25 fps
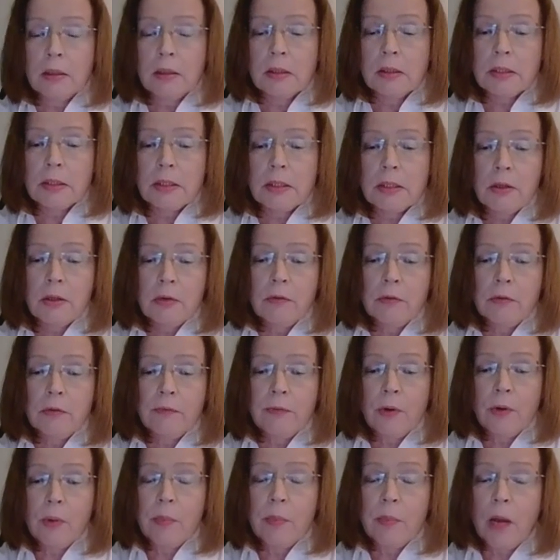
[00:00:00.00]
So
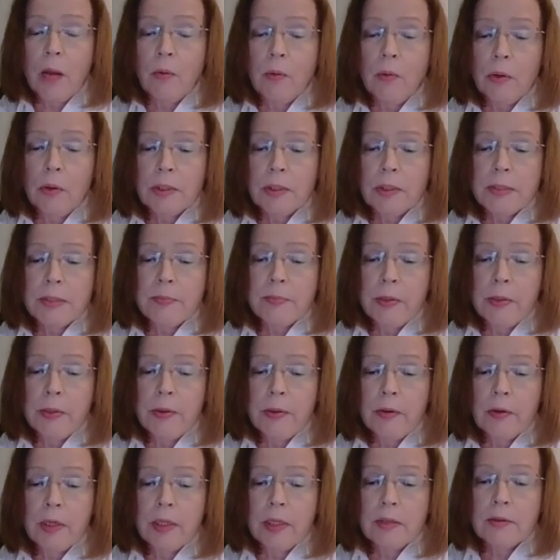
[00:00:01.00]
from our
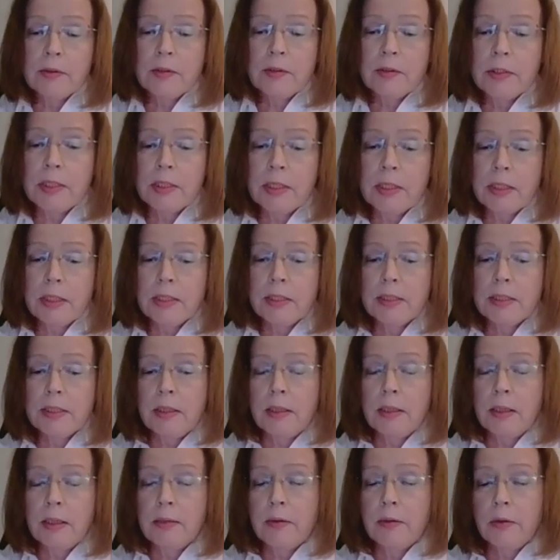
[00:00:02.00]
experiences
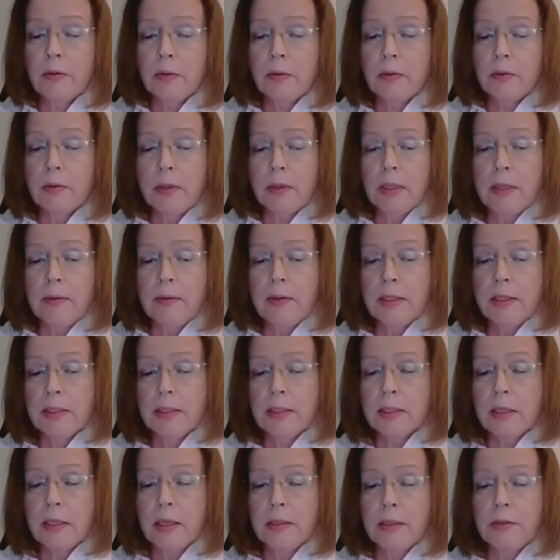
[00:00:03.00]
in
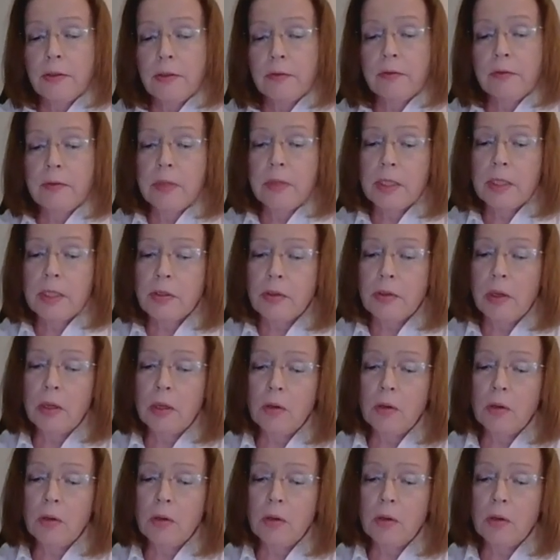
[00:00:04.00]
this kind of national